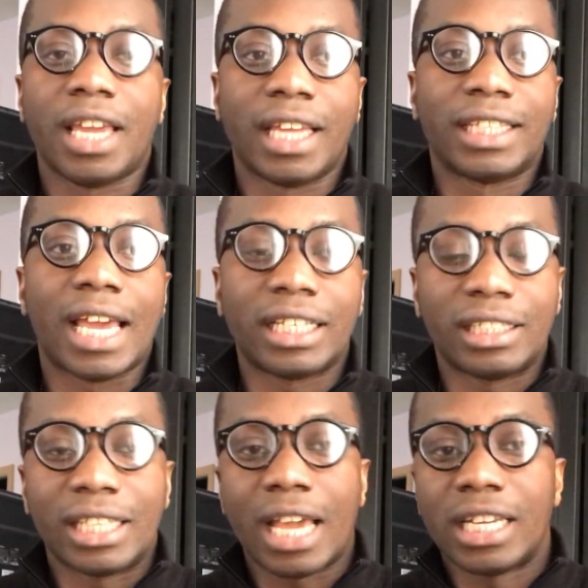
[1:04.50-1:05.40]
and
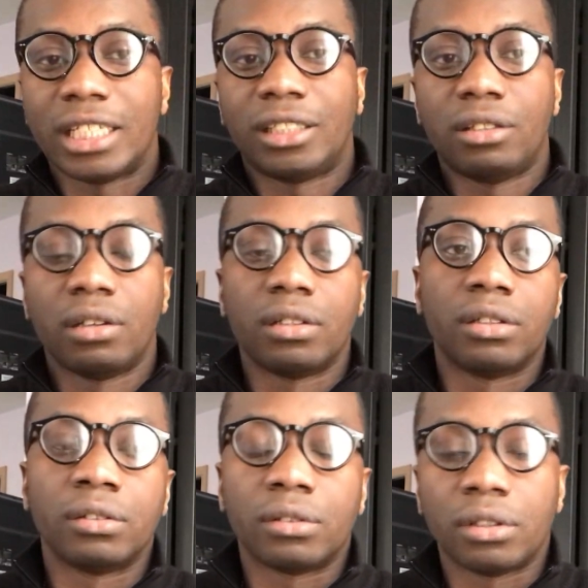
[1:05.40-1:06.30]
that is
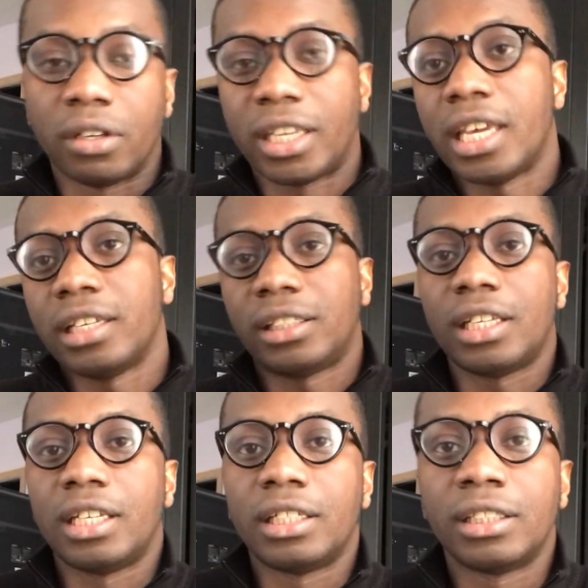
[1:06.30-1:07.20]
the
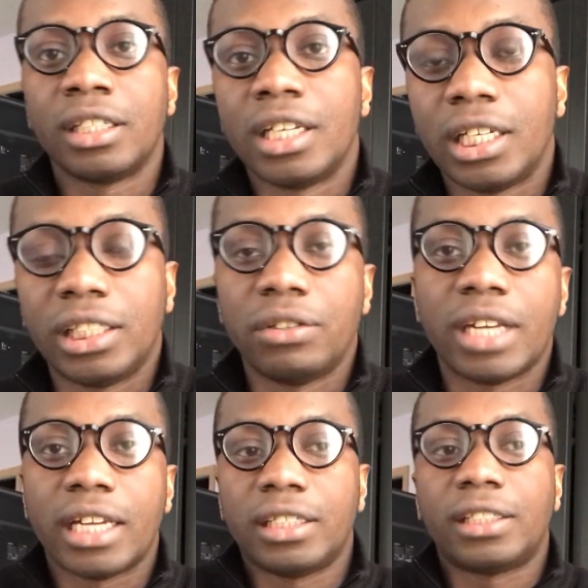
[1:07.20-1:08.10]
case in the
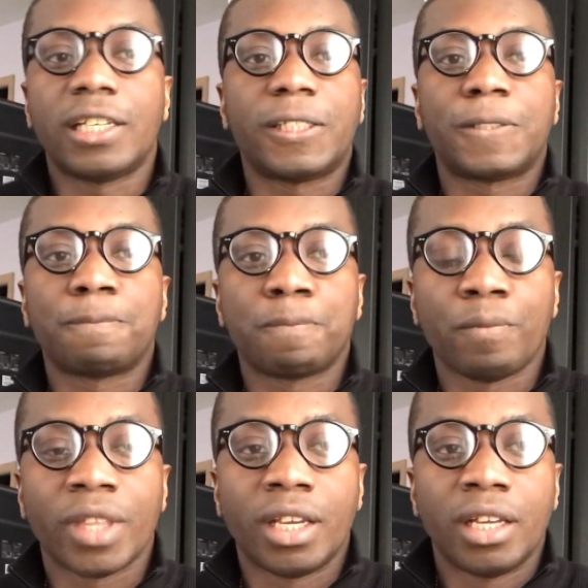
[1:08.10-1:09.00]
United States.
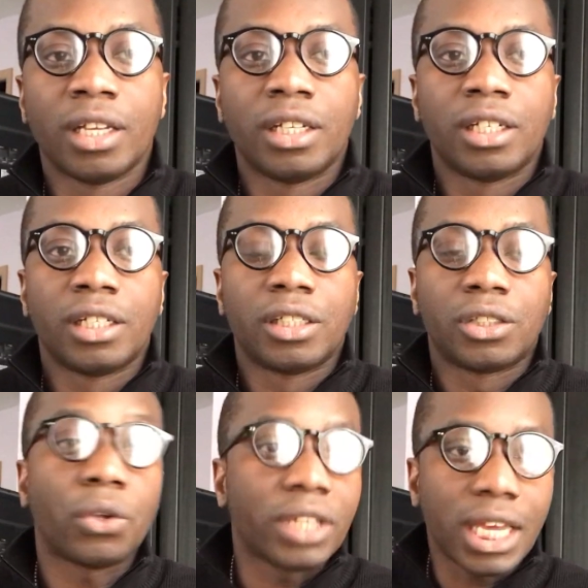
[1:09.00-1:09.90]

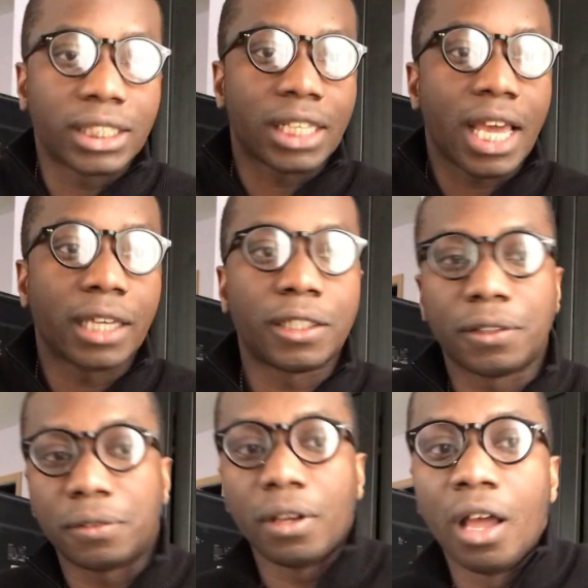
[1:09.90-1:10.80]
So yes,
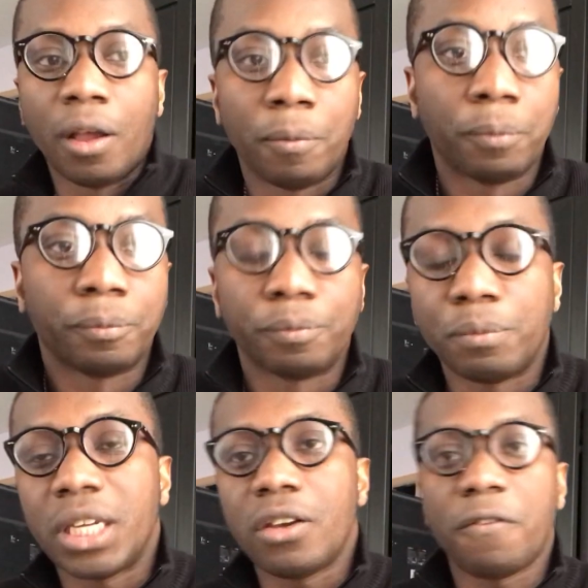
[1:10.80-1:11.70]
like
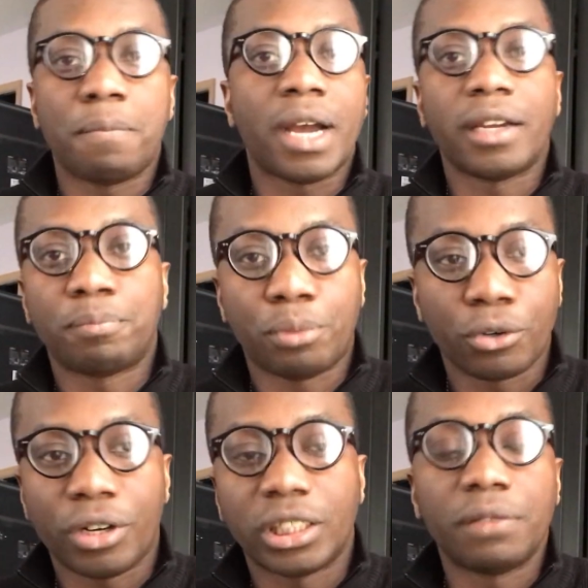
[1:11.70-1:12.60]
many of my
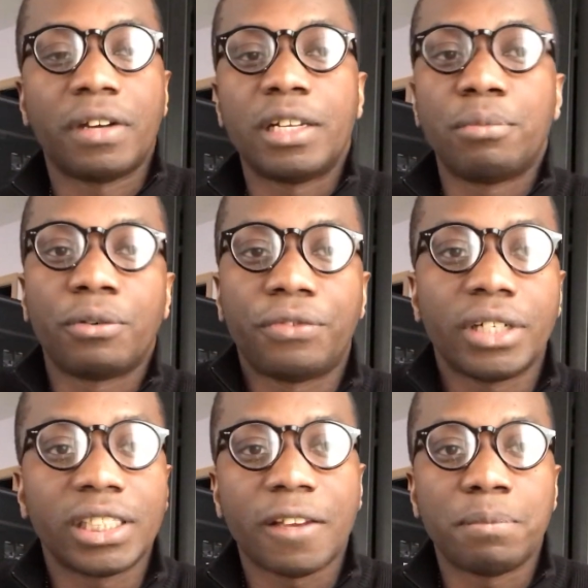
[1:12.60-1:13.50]
progressive and liberal
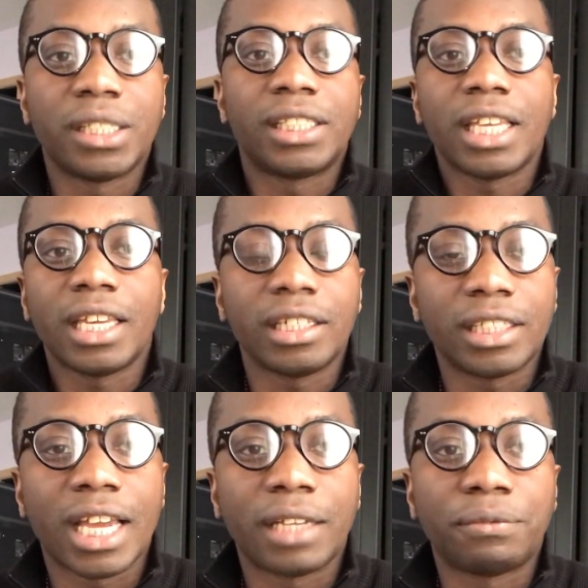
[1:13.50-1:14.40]
friends have been
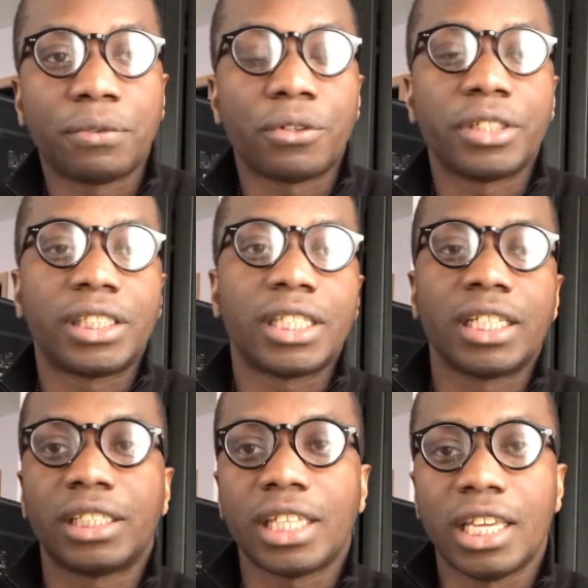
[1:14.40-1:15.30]
saying that, for
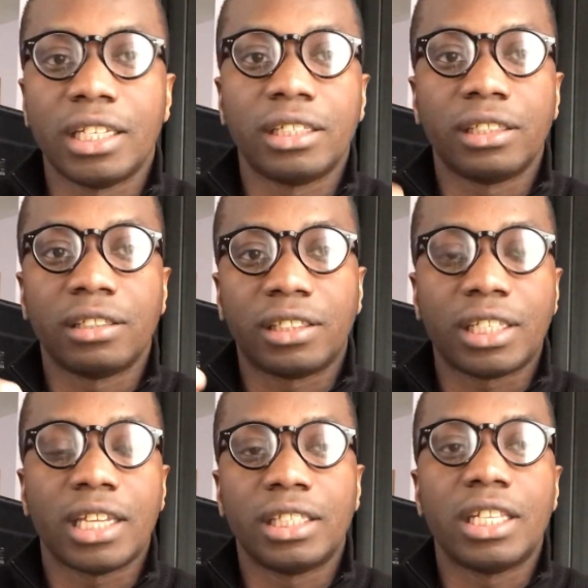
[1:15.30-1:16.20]
instance, in
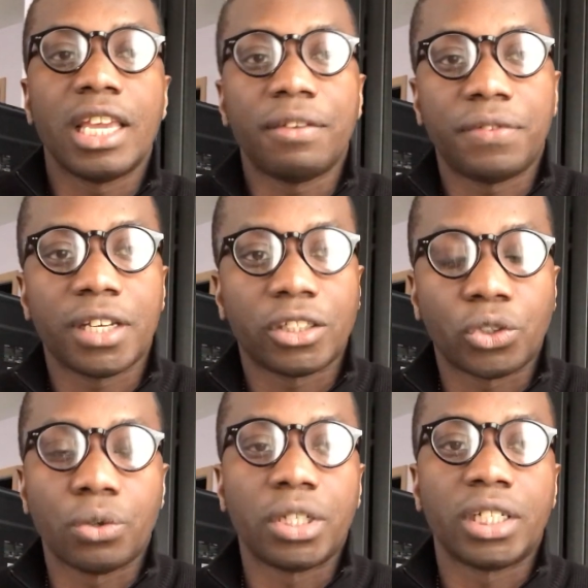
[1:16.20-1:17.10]
Scandinavia,
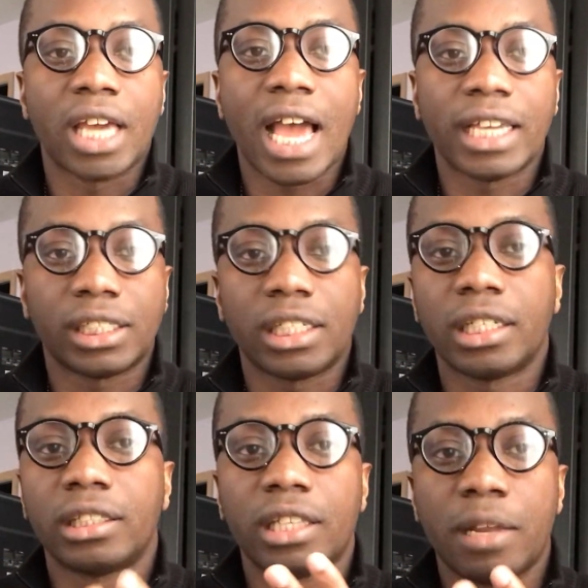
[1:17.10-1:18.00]
so in
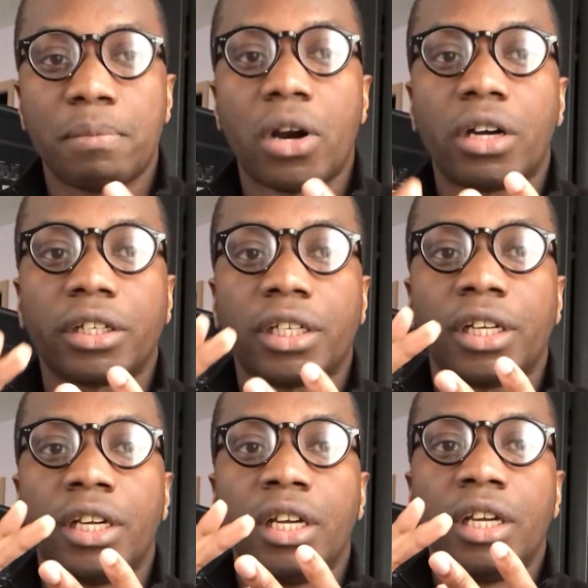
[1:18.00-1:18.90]
Iceland, Denmark,